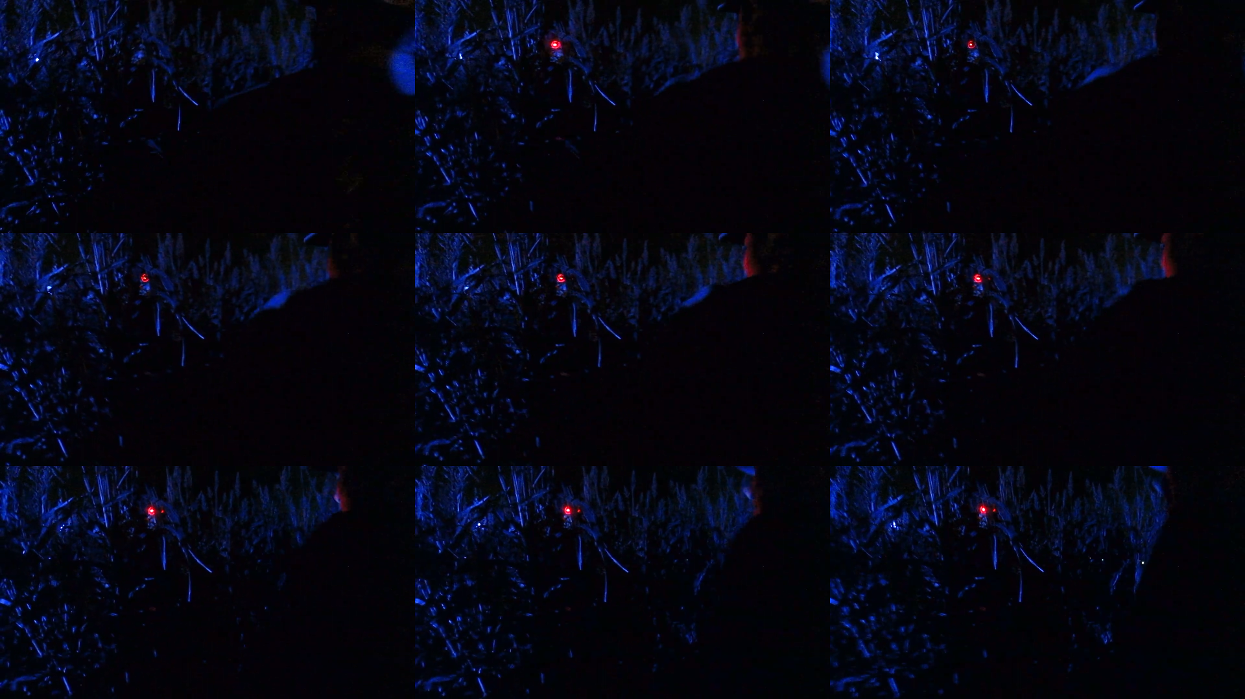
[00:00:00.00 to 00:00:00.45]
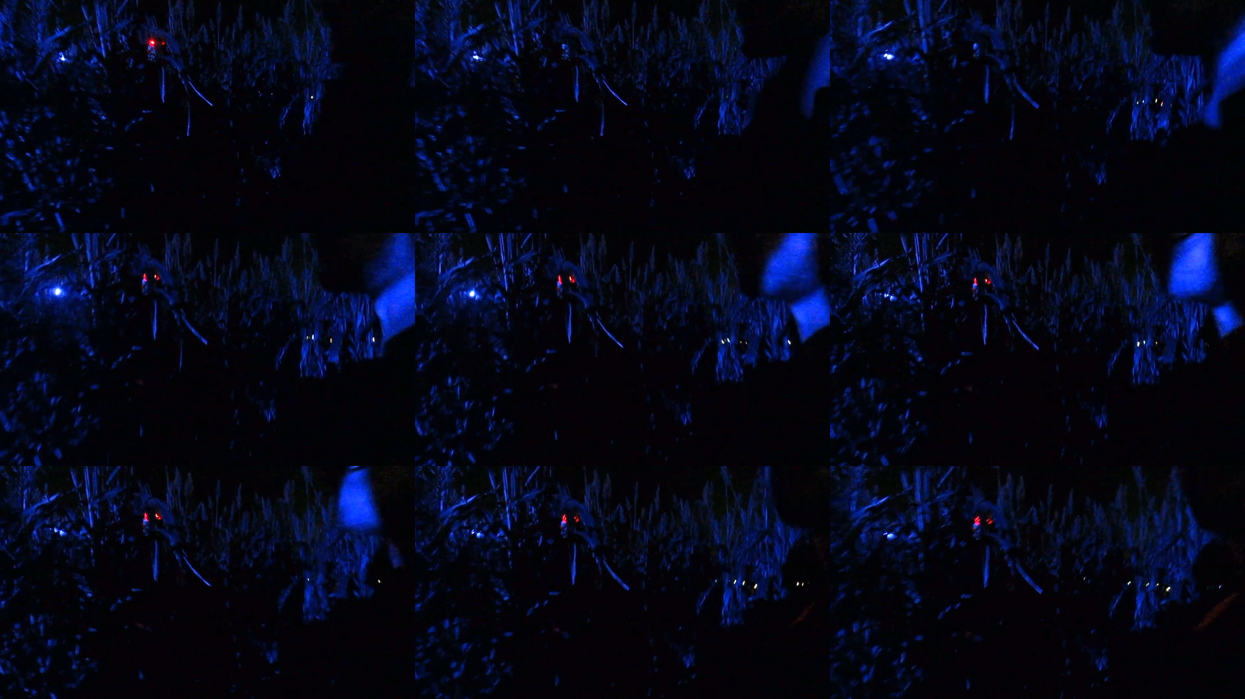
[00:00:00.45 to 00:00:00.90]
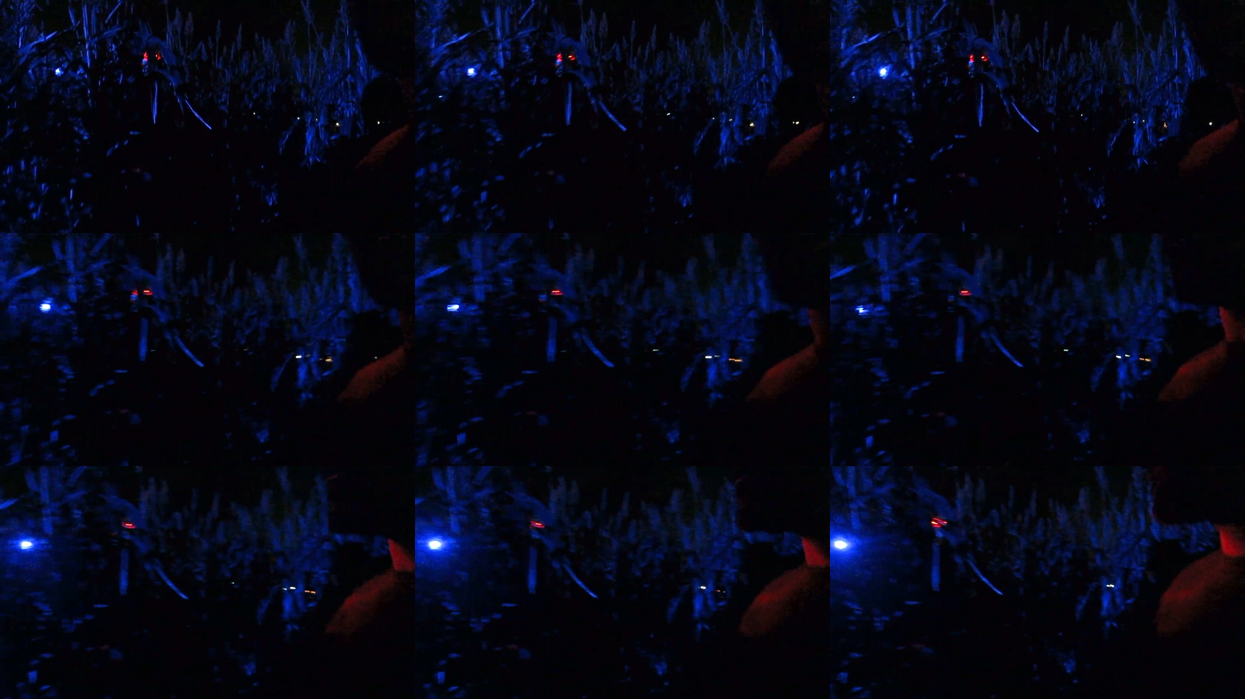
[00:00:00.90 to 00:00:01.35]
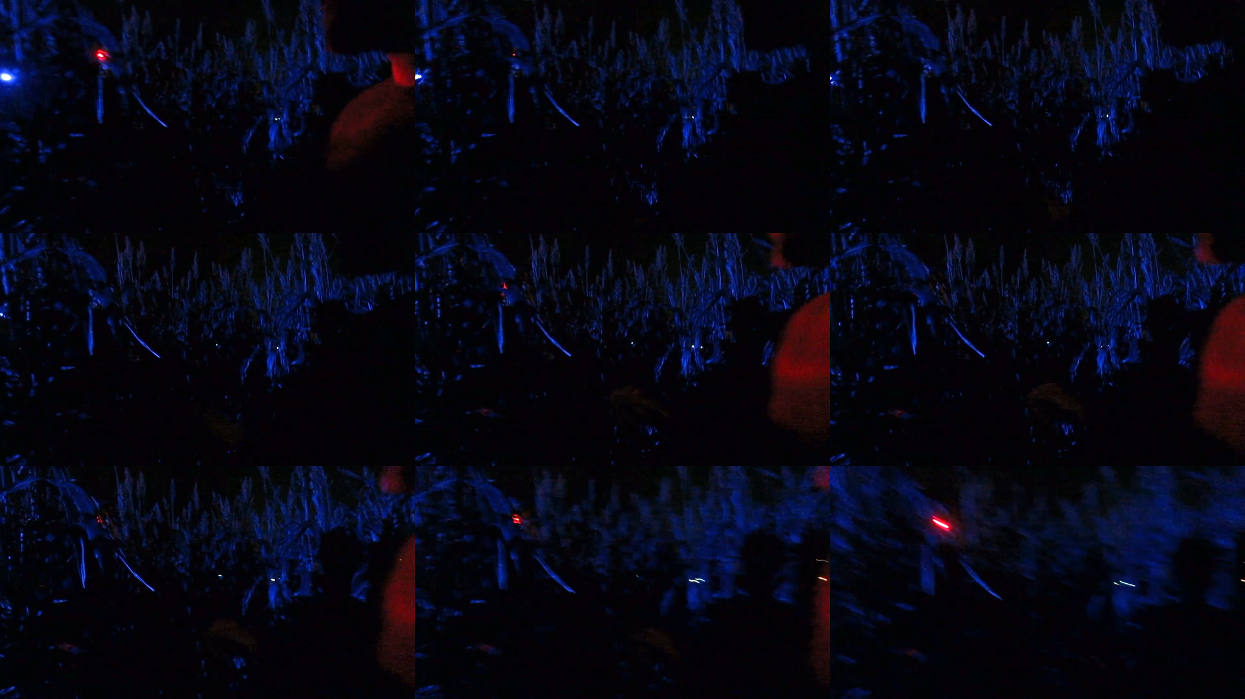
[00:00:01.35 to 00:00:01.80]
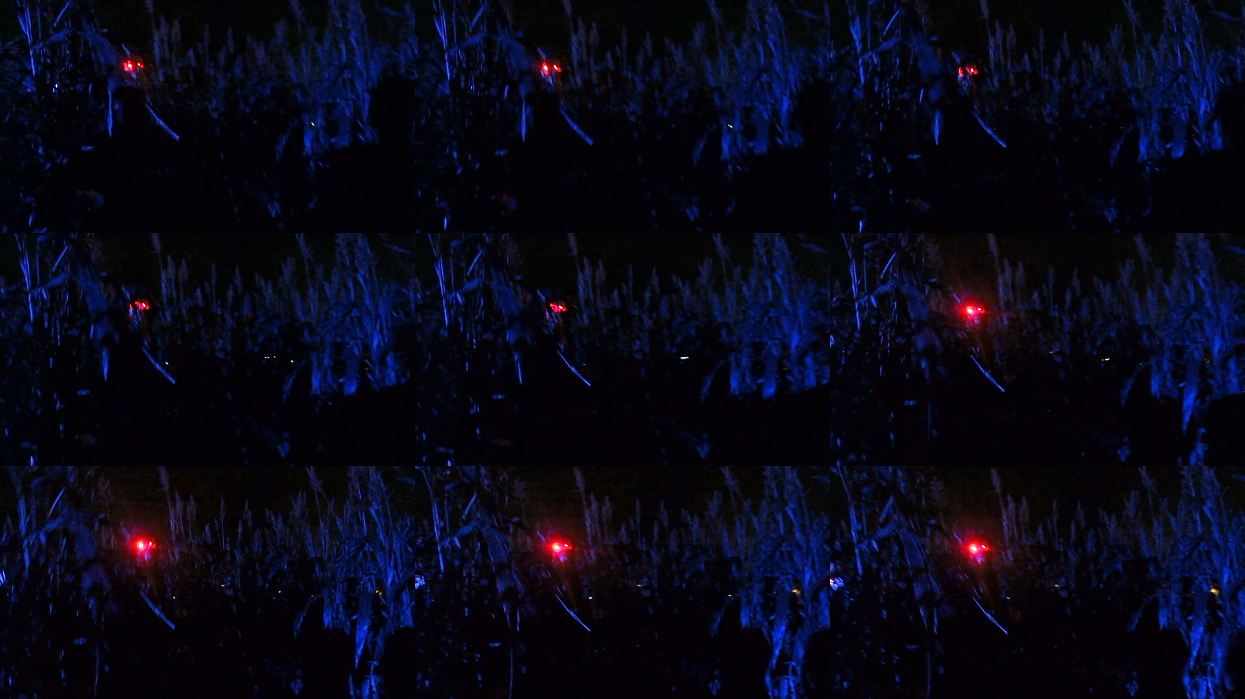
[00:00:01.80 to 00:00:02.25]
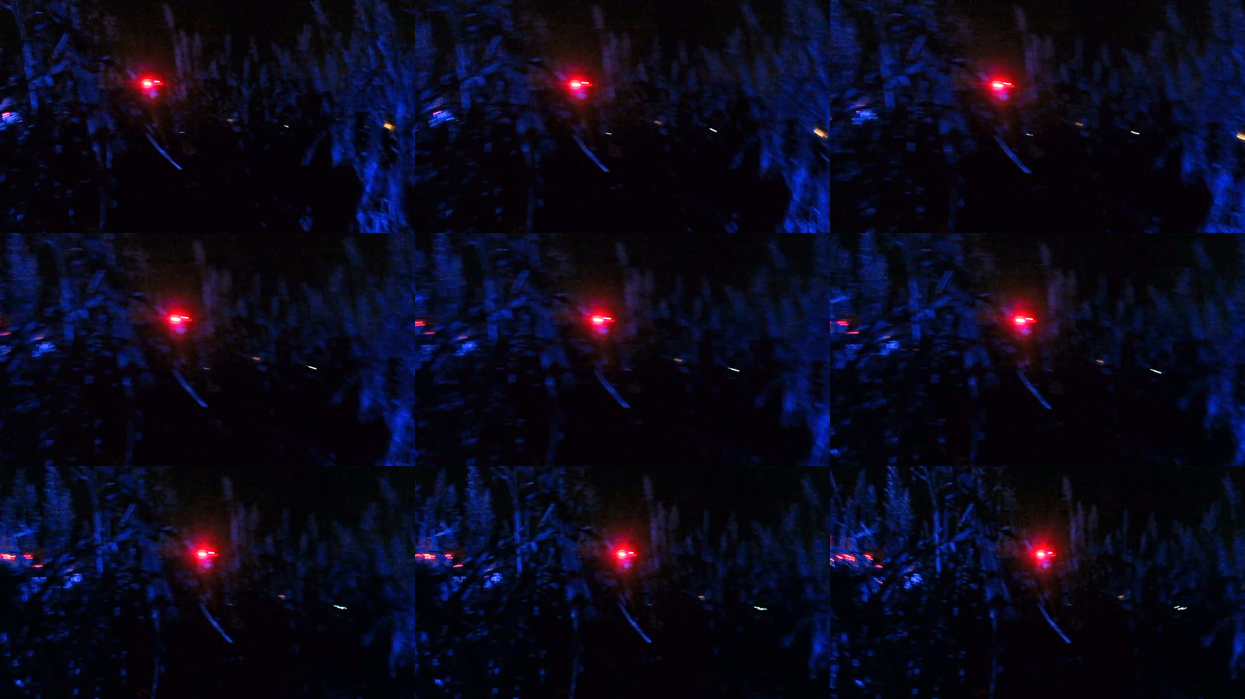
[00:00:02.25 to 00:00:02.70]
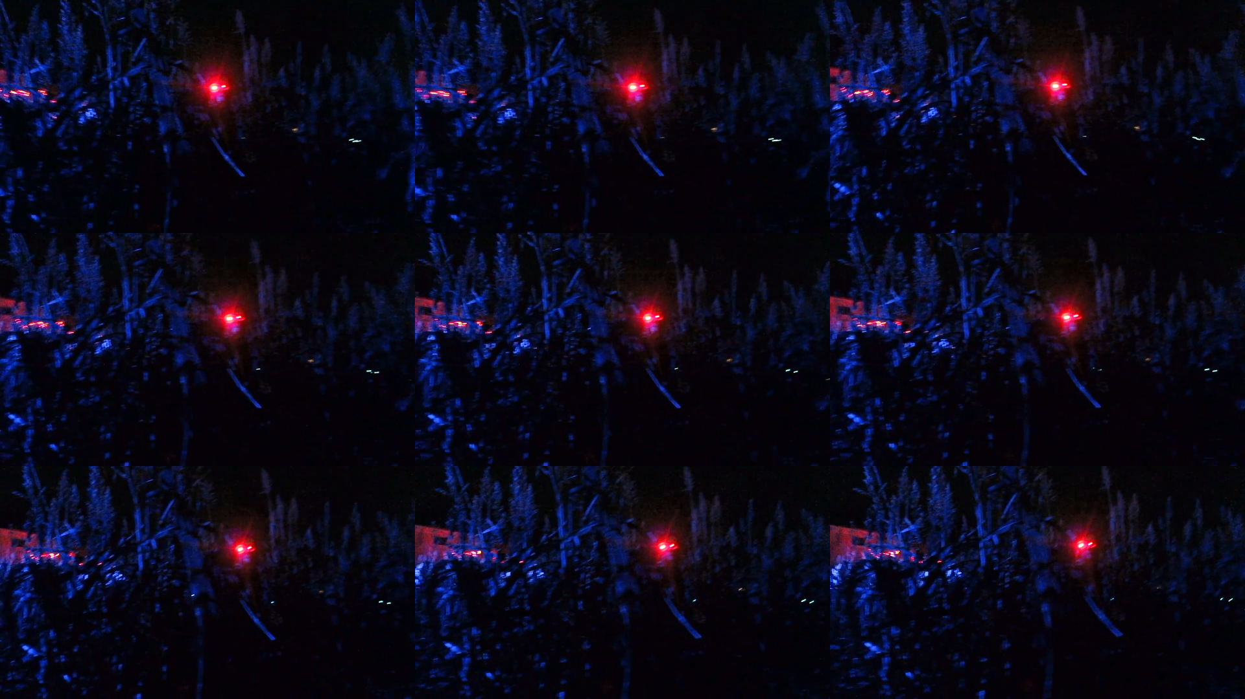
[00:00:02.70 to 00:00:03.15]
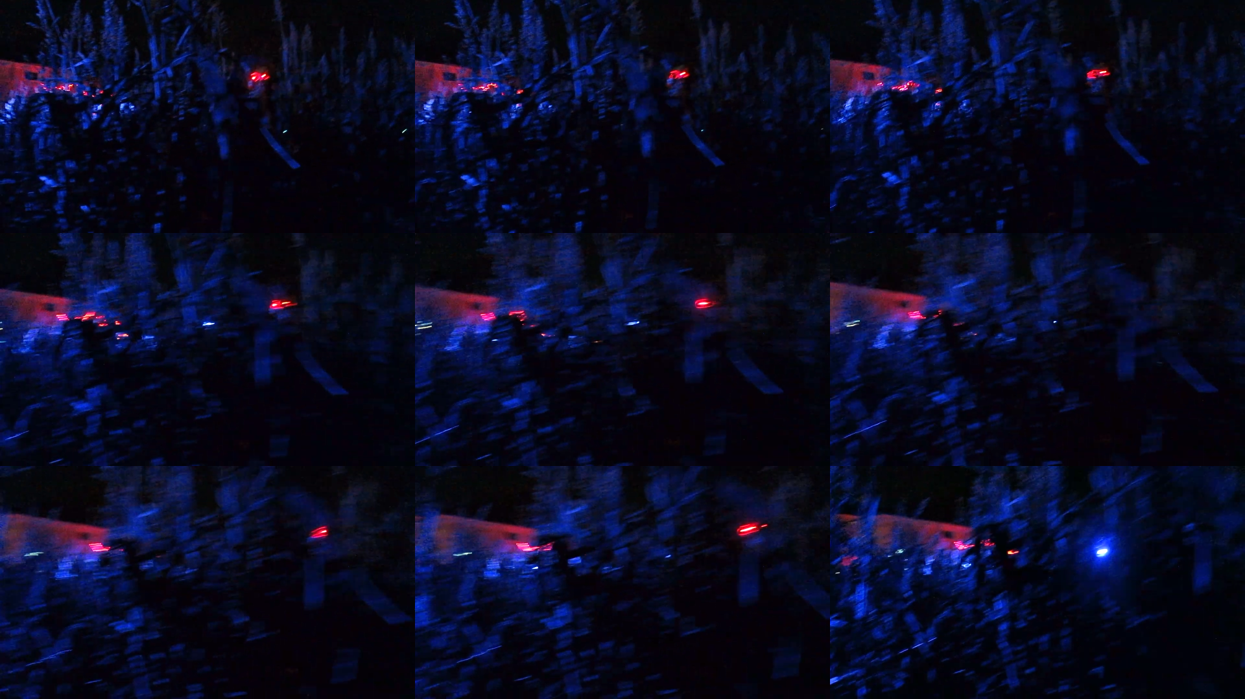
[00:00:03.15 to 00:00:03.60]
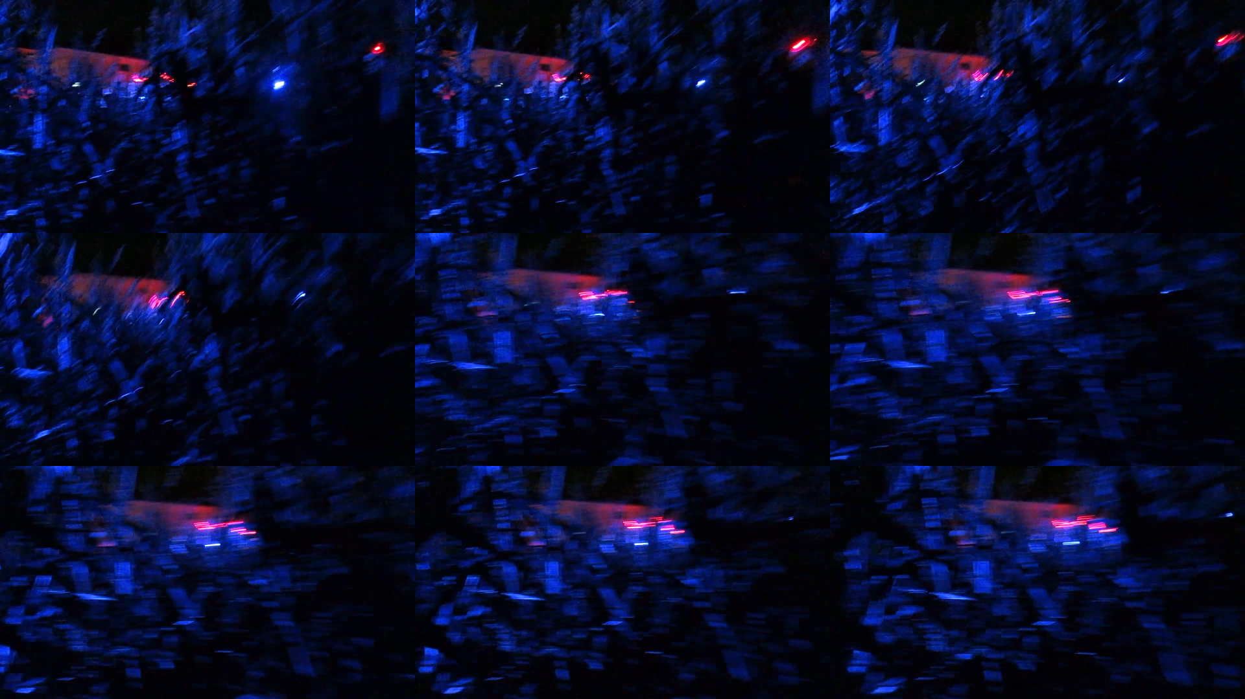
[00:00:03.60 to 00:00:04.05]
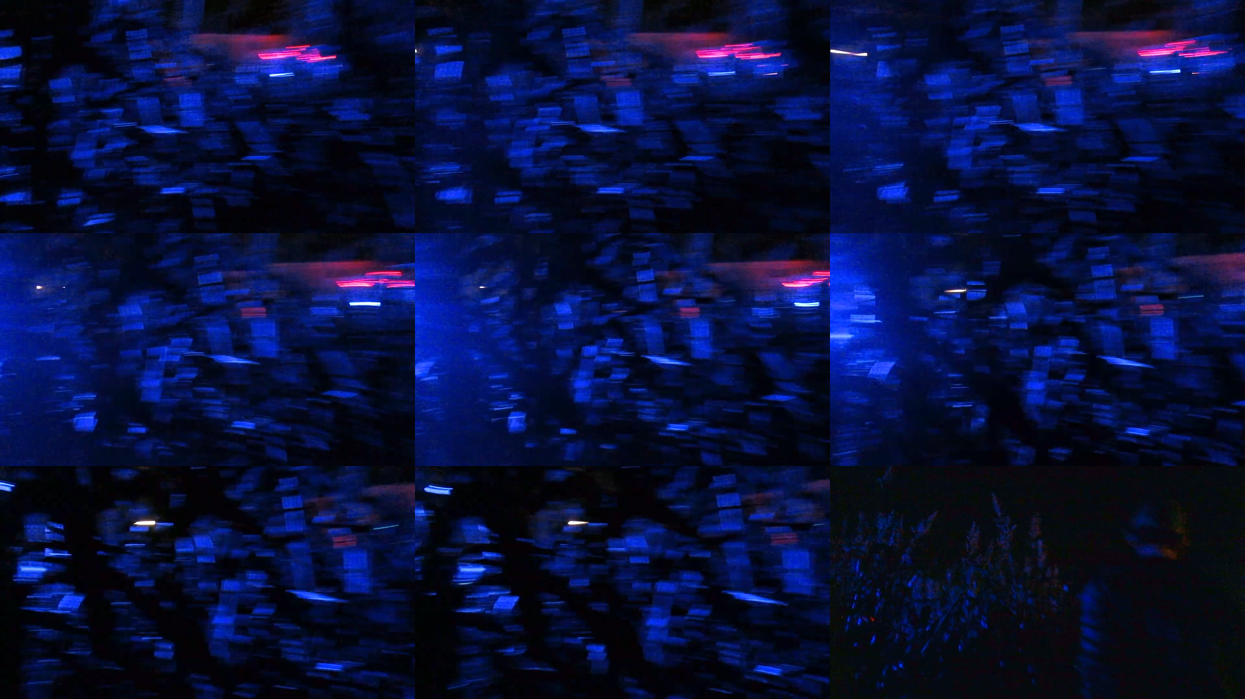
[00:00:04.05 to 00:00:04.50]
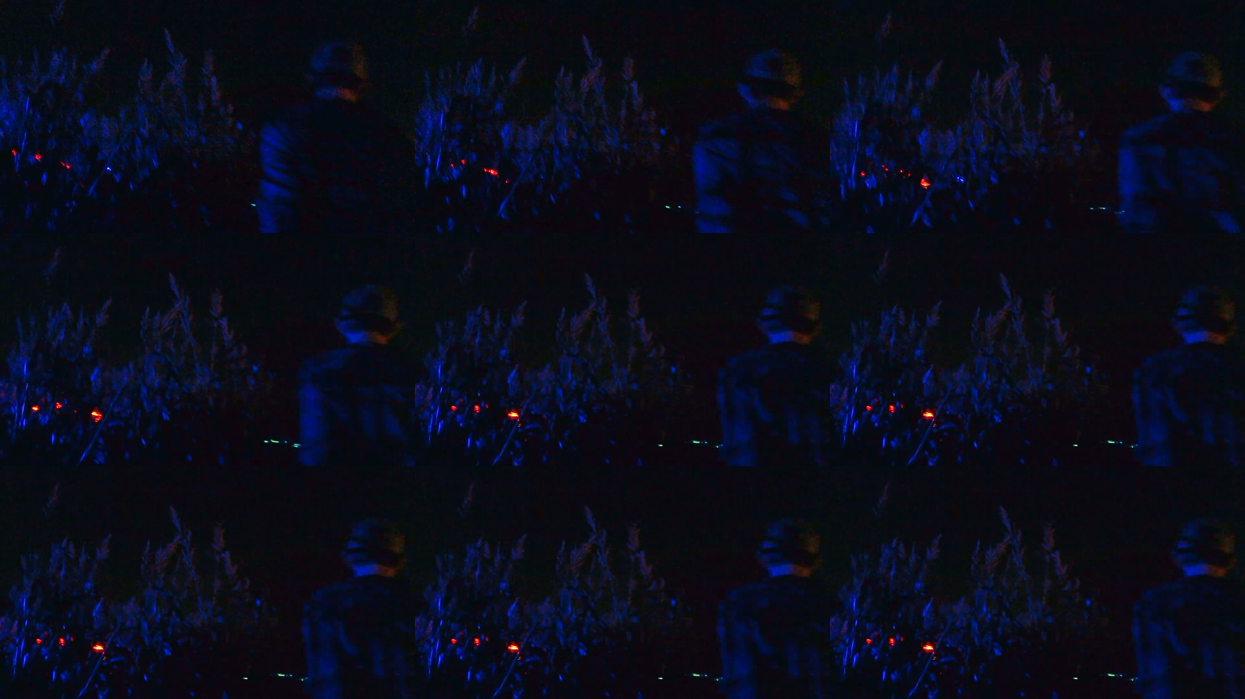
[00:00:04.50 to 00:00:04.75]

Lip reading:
No face is visible, so there are no lips to read.